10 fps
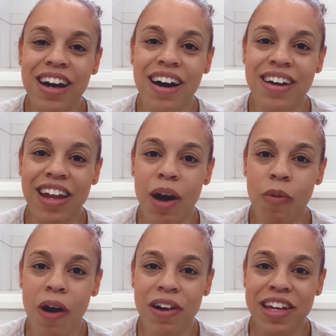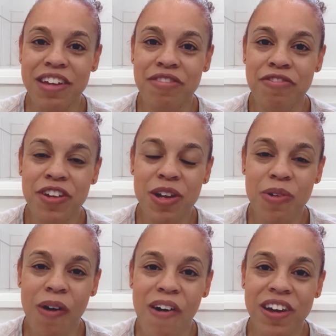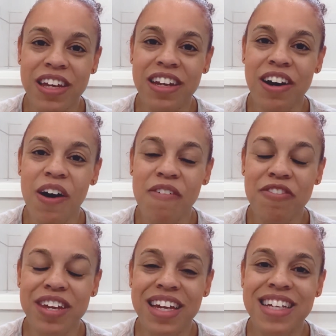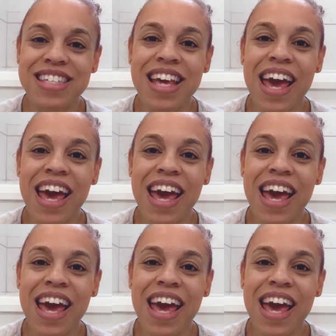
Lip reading: in fear, walking in confidence.